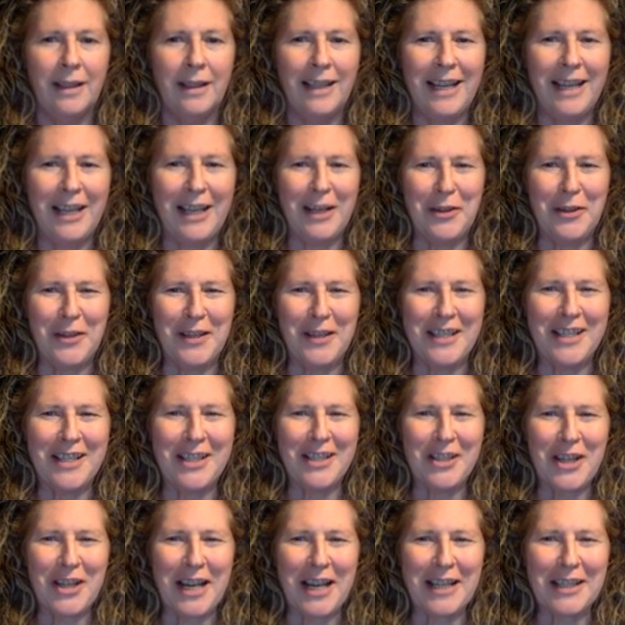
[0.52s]
Hello, this
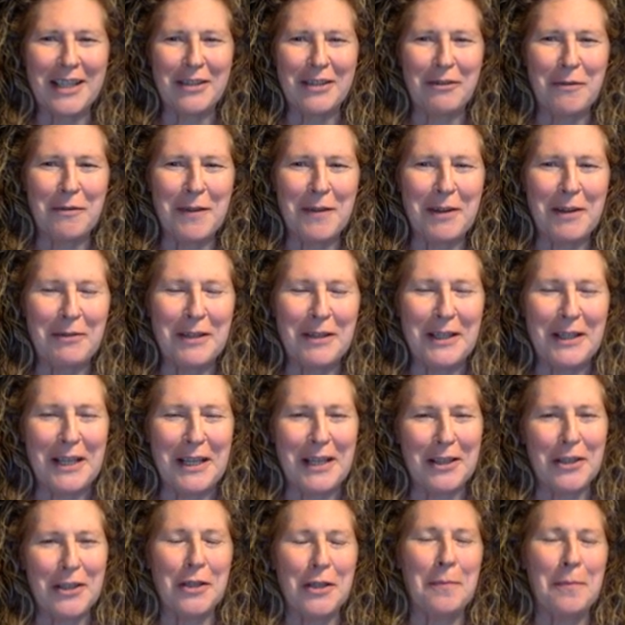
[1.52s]
is Jax from
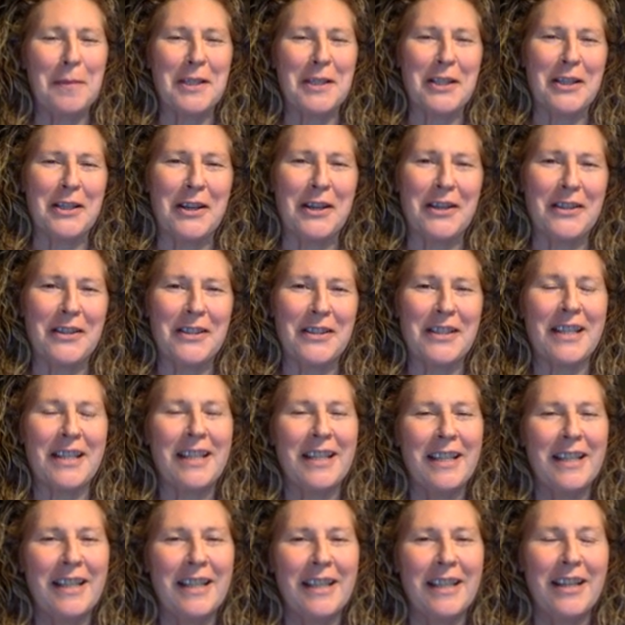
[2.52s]
Networking Superstars.
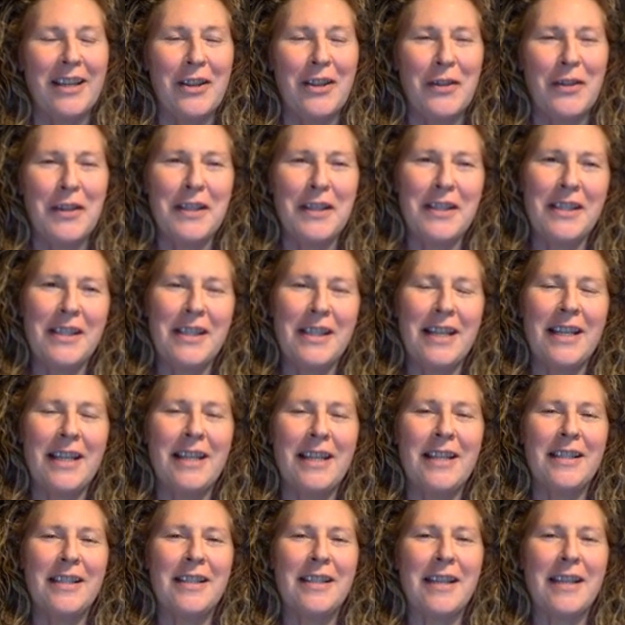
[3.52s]
This
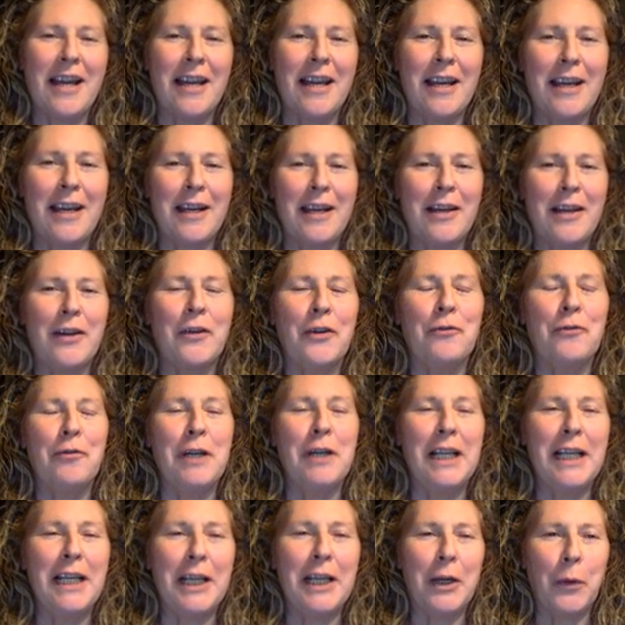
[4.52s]
is a
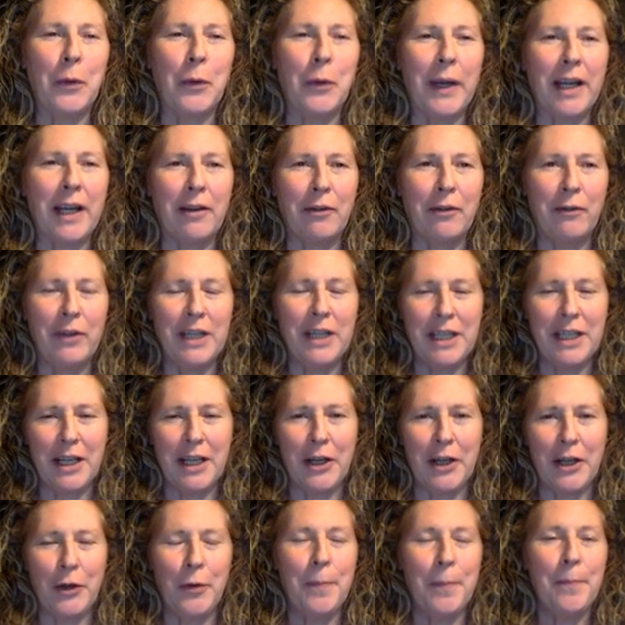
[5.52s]
really quick
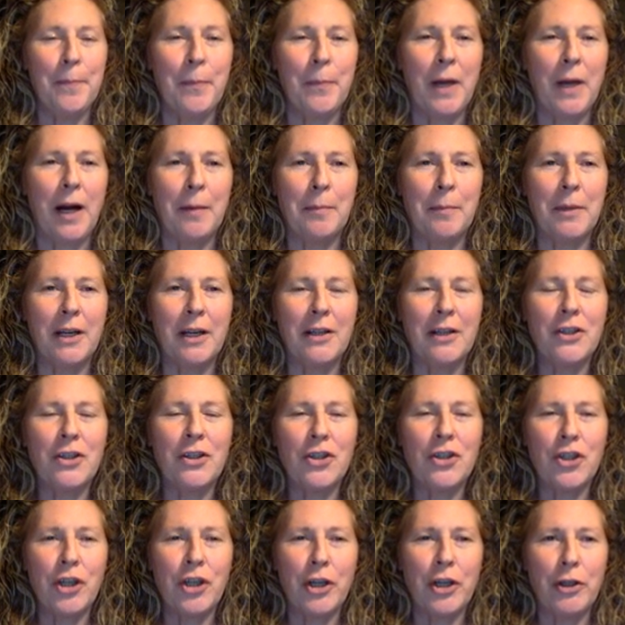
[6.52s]
video. I'm going
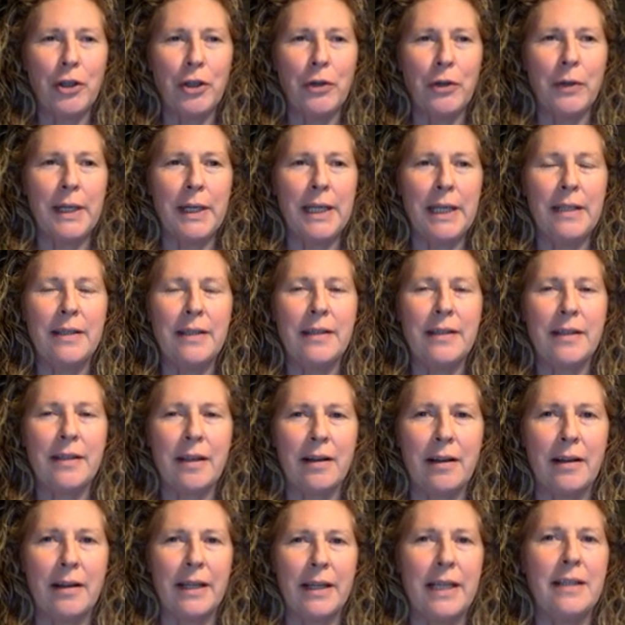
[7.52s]
to show you
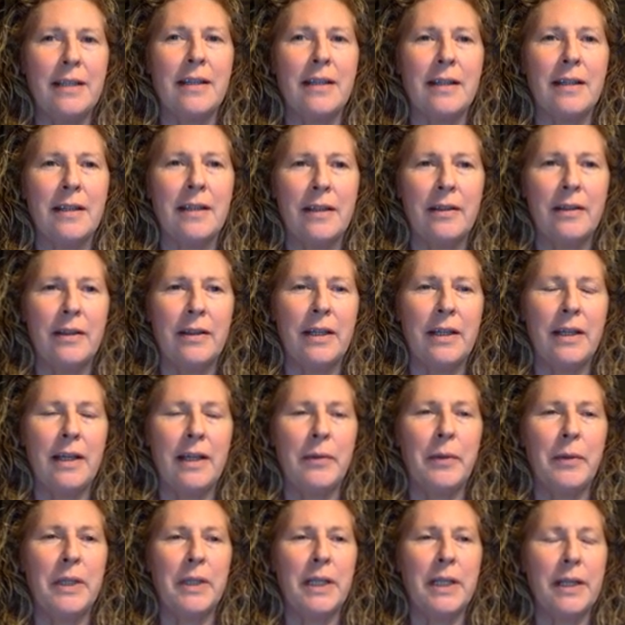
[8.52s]
inside the
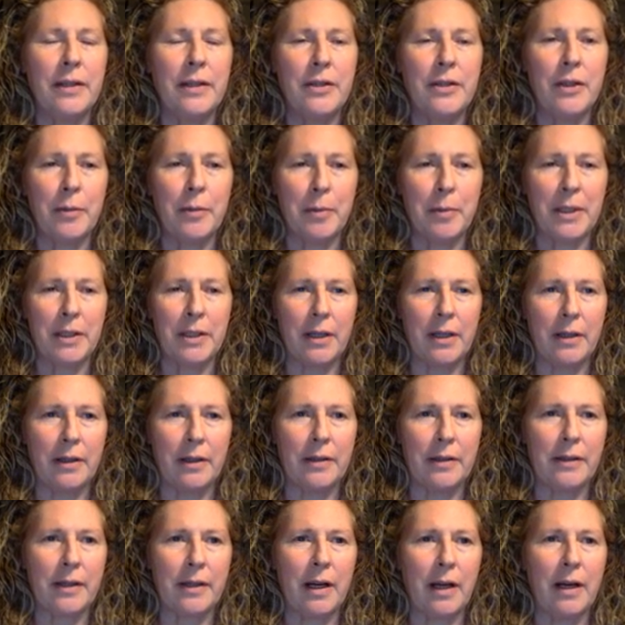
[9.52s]
Networking
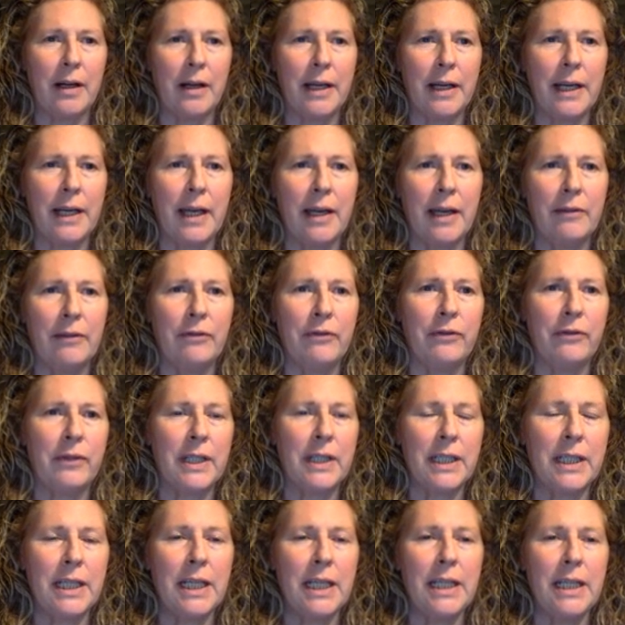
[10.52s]
Superstars
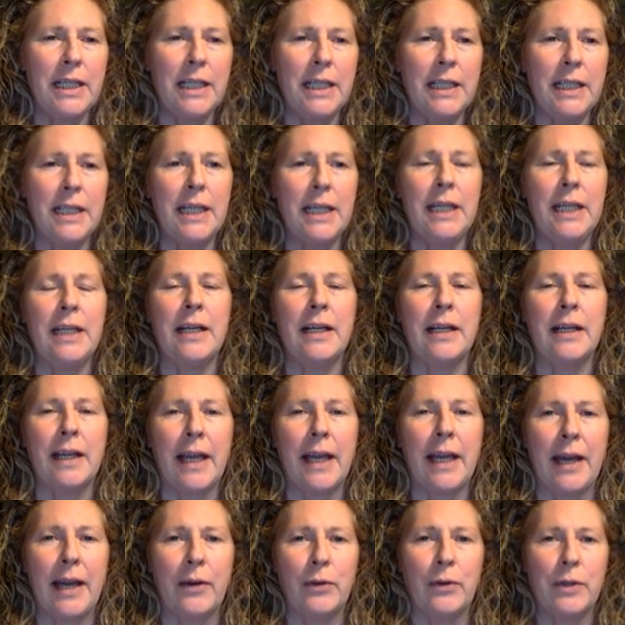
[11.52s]
IFTTT
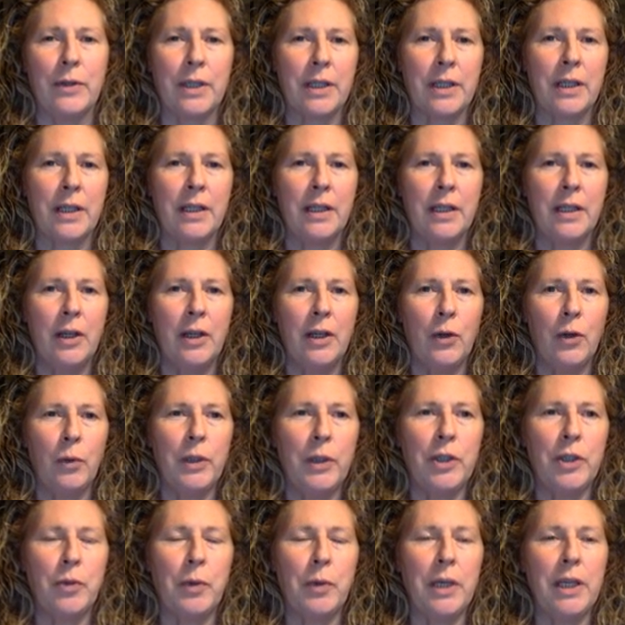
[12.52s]
account,
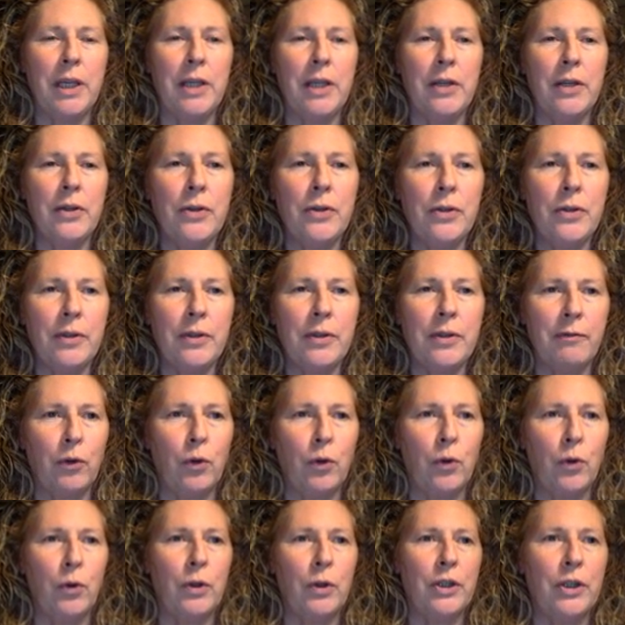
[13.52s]
which we use
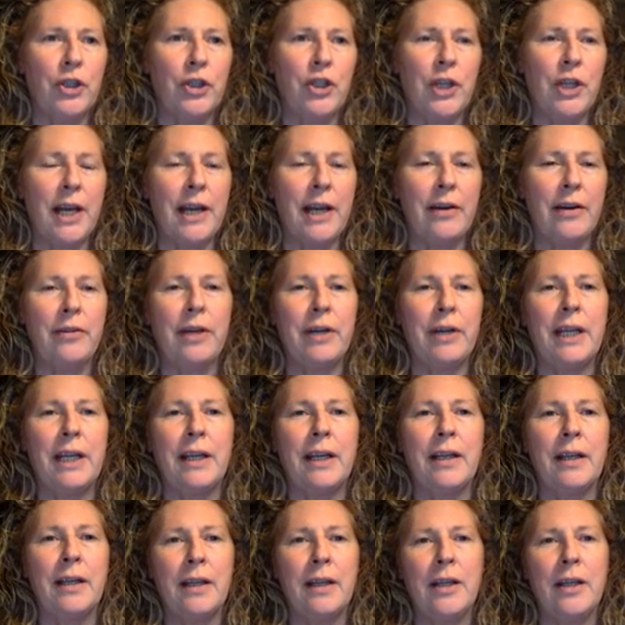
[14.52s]
for
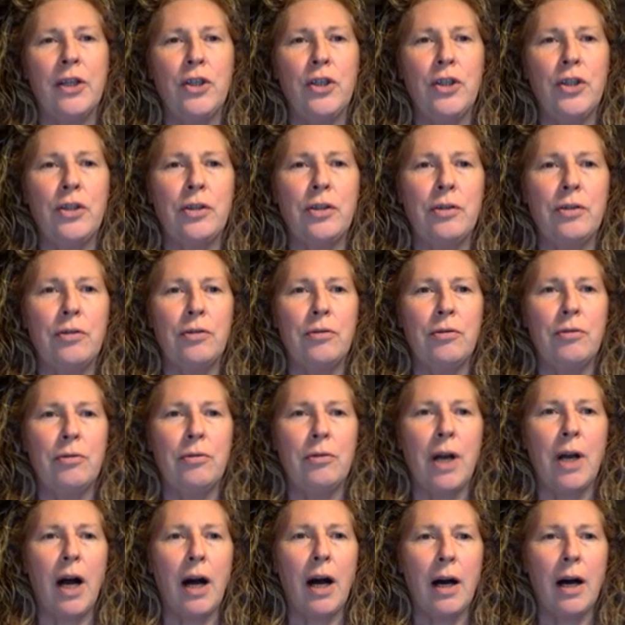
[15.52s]
sharing
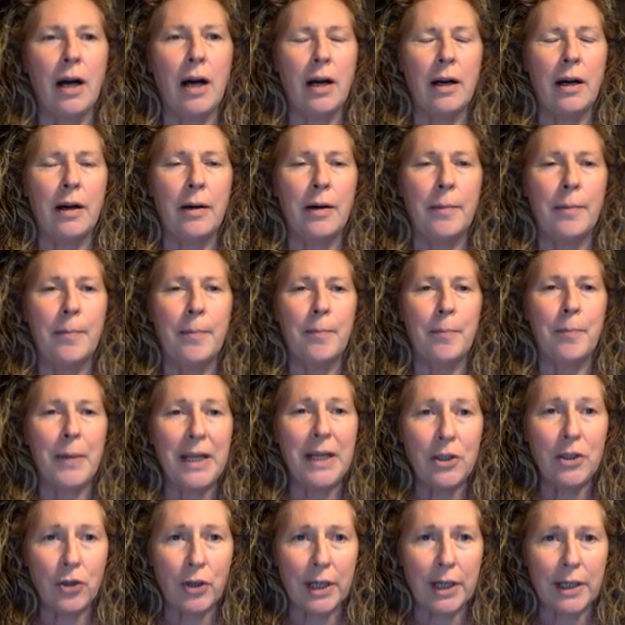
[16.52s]
to
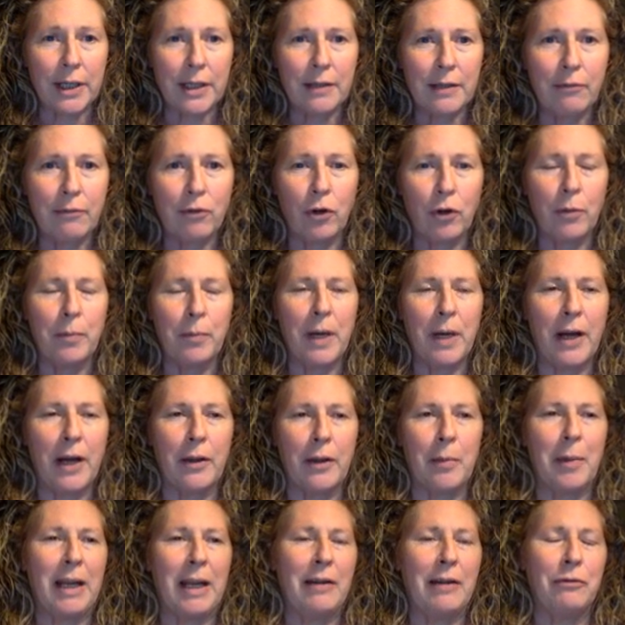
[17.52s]
Pinterest from
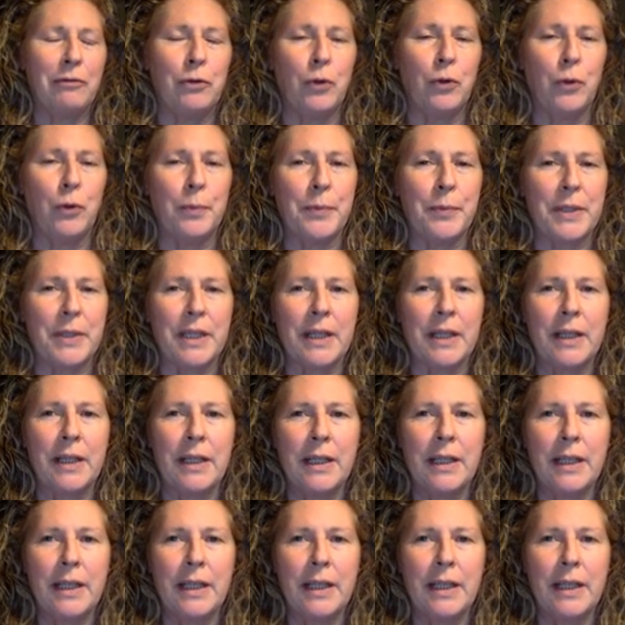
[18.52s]
other platforms.